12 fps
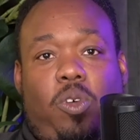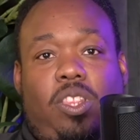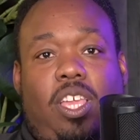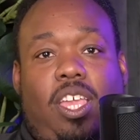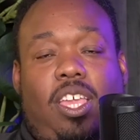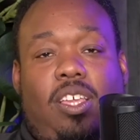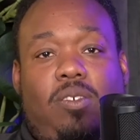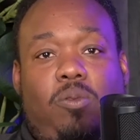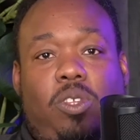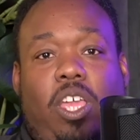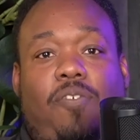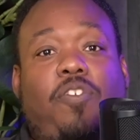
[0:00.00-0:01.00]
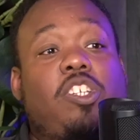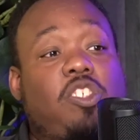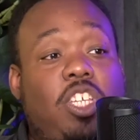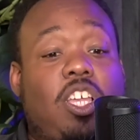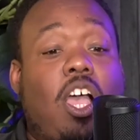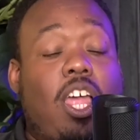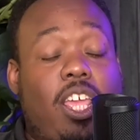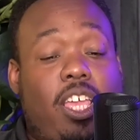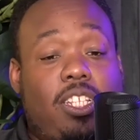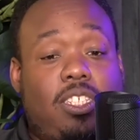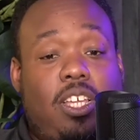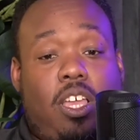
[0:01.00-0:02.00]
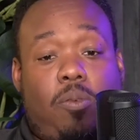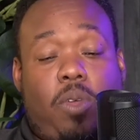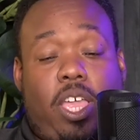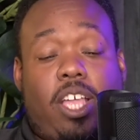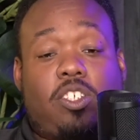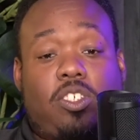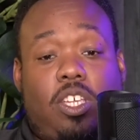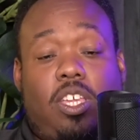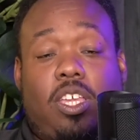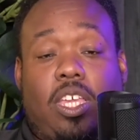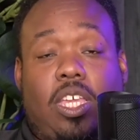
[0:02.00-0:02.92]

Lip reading: when I officially got it, I actually